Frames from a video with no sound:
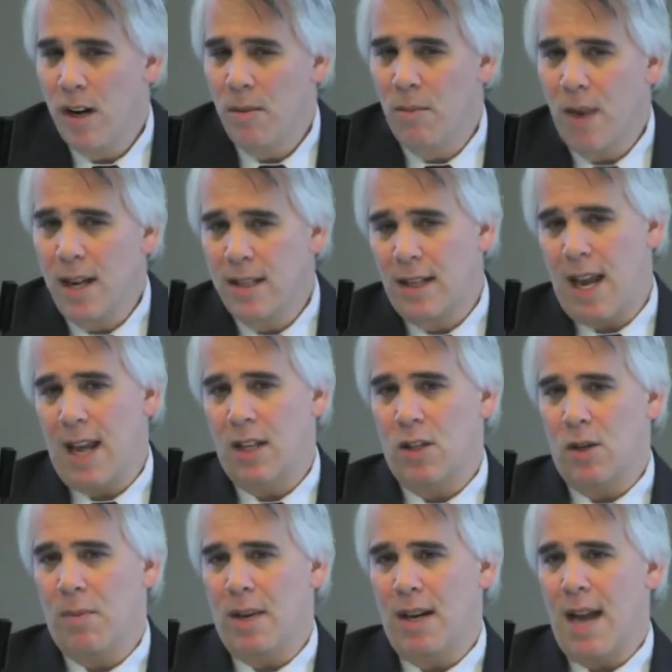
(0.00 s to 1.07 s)
in breast
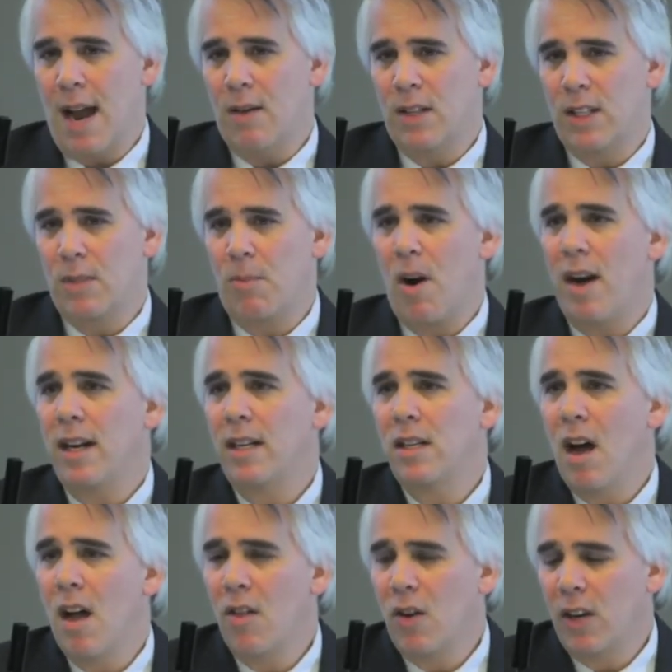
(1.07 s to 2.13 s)
cancer but now is spreading to
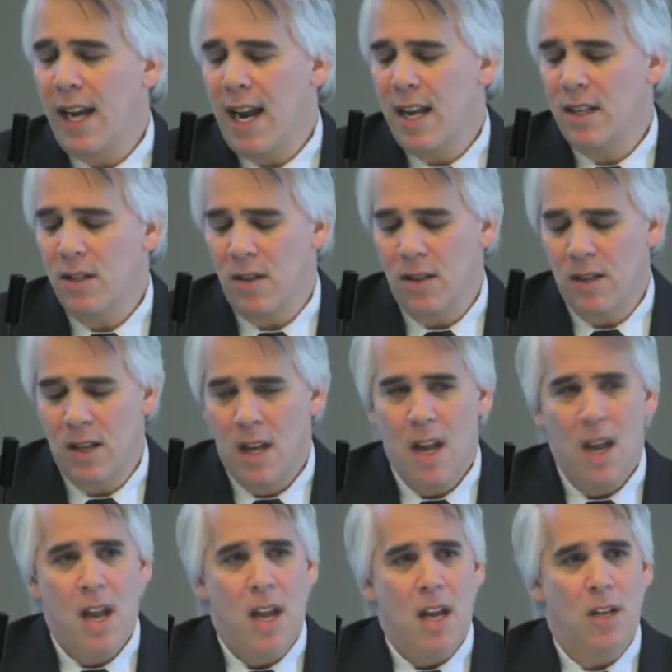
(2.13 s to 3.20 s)
other cancers,
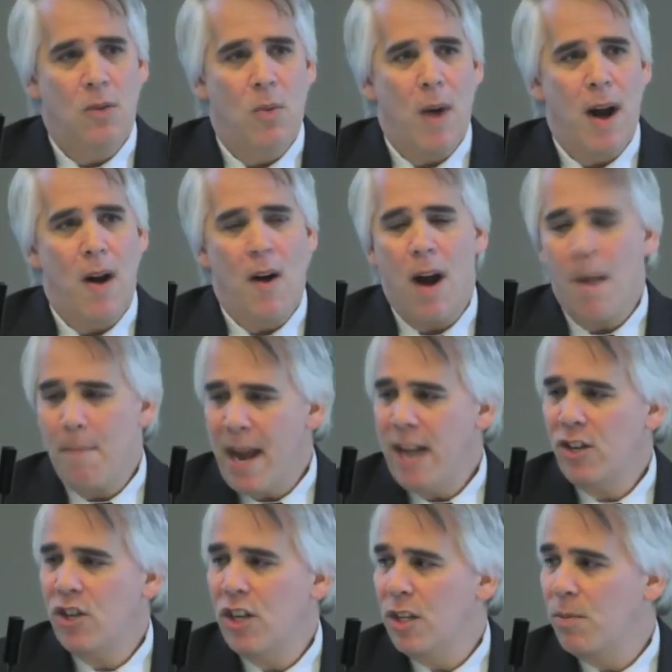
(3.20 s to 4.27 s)
is where a
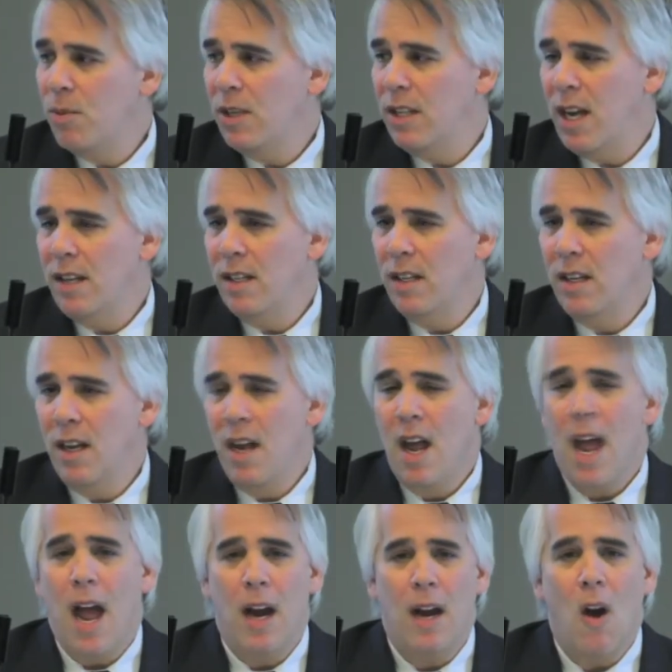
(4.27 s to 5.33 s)
patient is presented
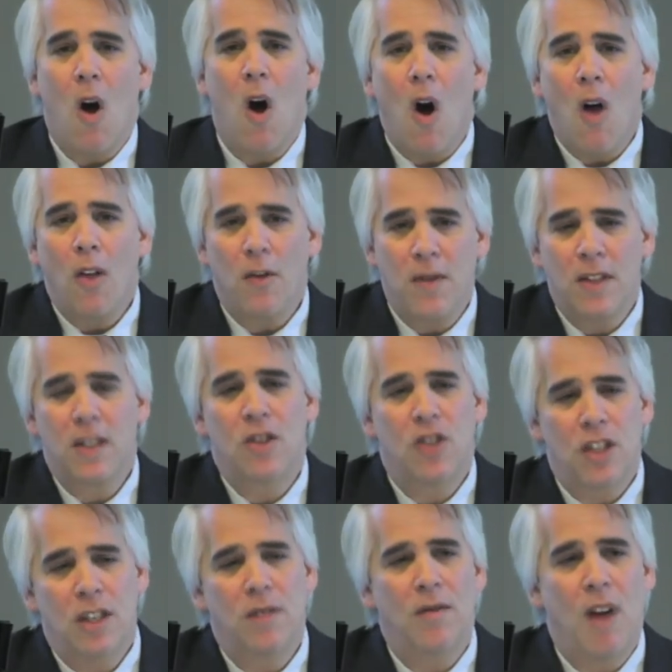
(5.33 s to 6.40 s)
and all the
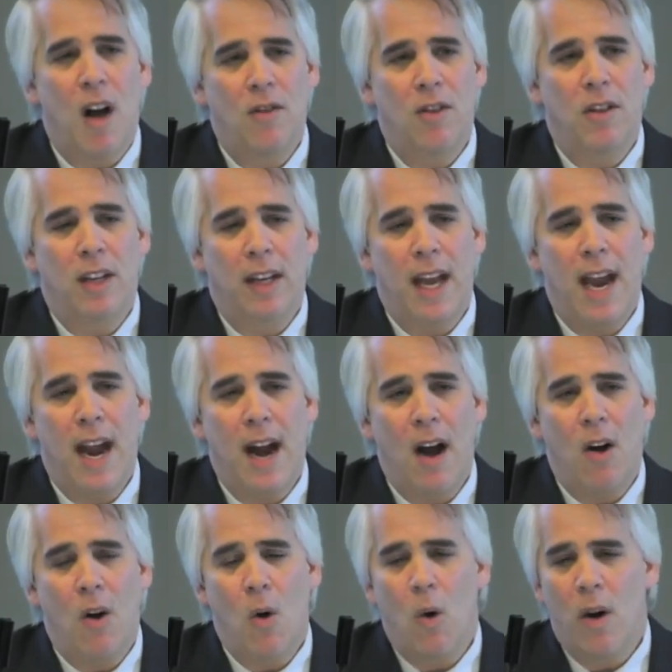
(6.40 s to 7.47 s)
physicians involved in the care
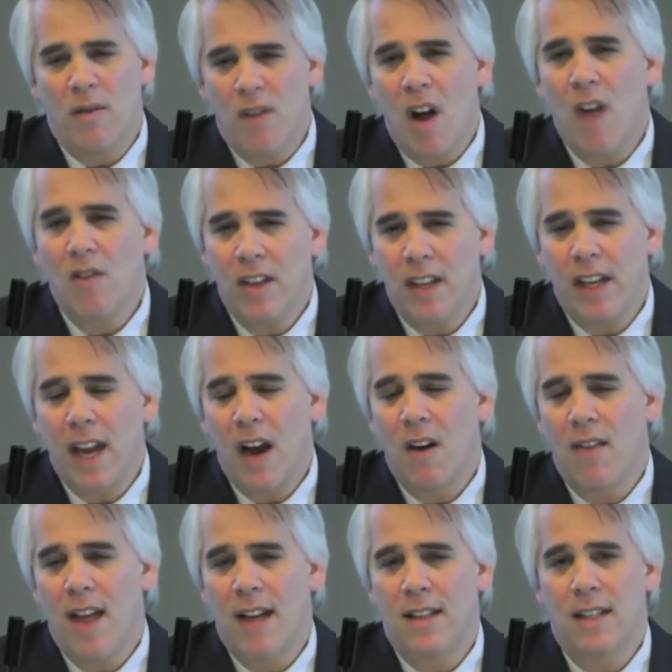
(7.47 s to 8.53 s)
or involved in the care
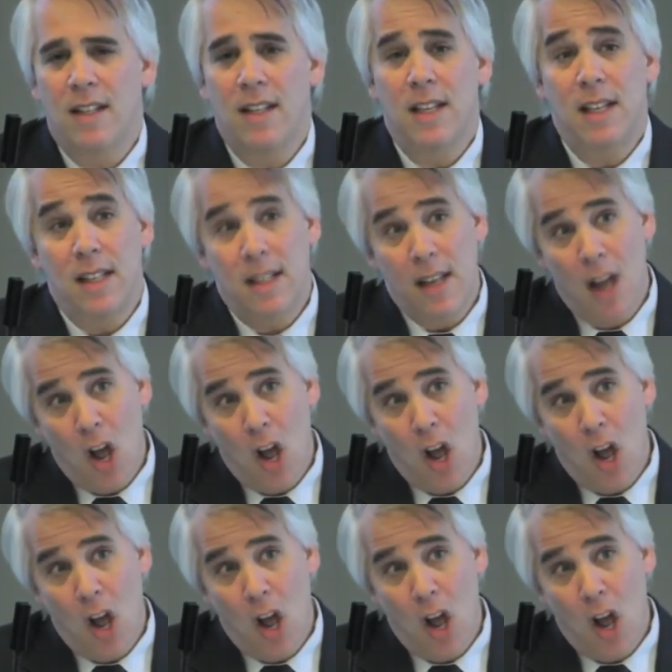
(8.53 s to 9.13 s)
of that disease